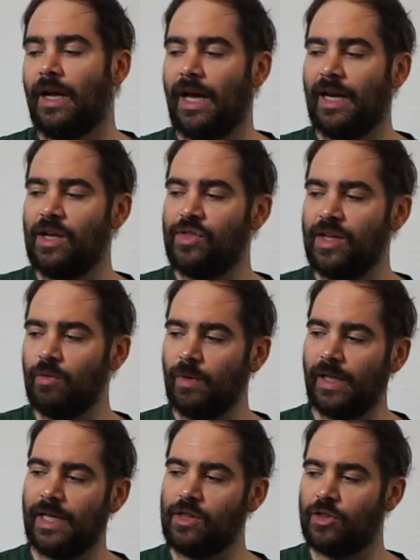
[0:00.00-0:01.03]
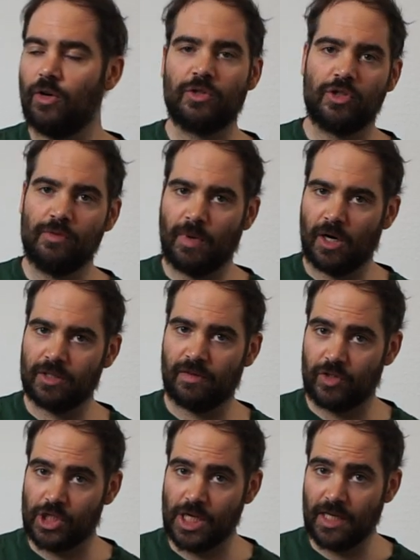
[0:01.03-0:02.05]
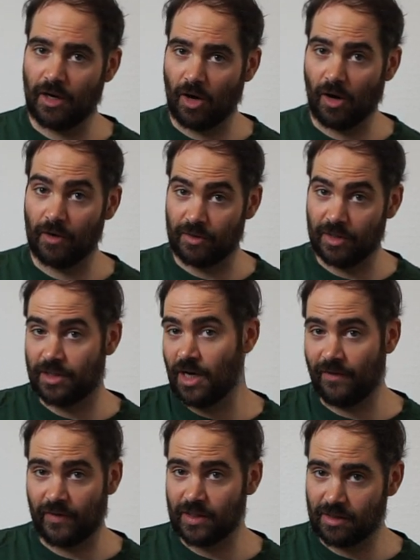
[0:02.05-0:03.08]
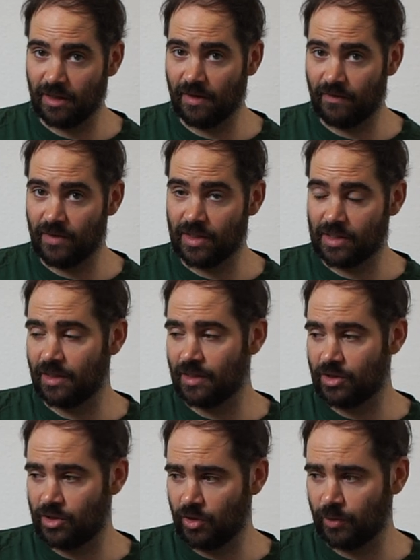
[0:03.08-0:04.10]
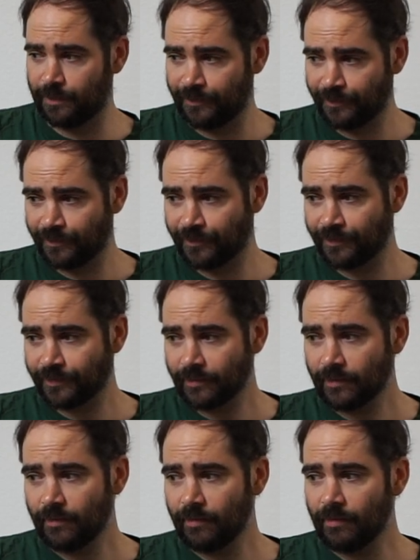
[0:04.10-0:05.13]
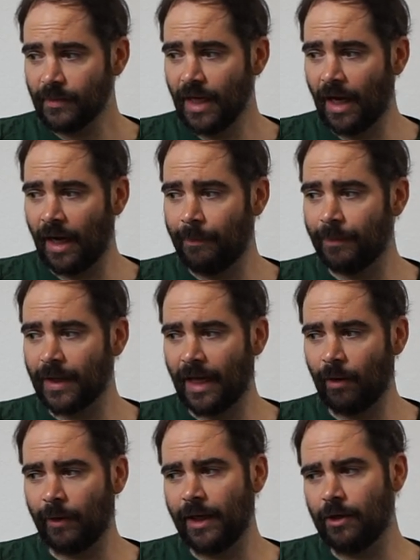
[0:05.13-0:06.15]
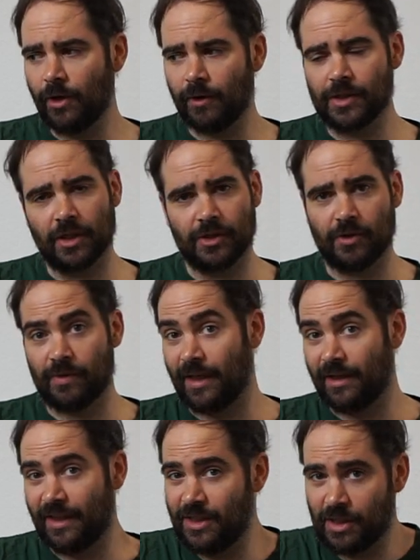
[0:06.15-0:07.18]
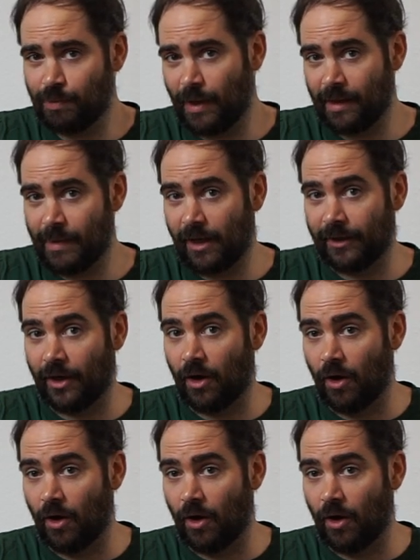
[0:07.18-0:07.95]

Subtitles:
And I think really those two bars of G are the toughest of this tune. And I want you to notice also that he's just playing the melody.